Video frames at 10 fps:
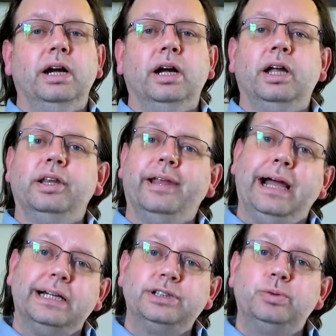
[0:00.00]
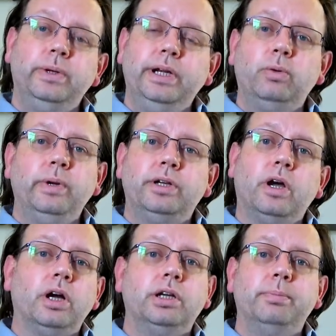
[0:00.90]
Last week we
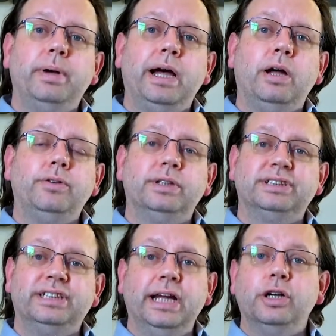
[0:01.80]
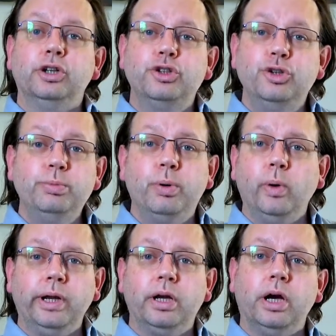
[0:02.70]
talked about the standard
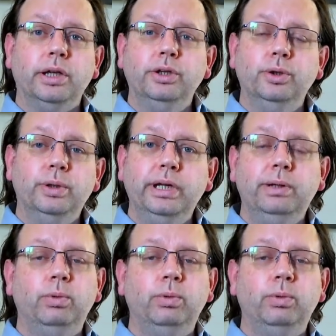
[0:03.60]
2-point continuity,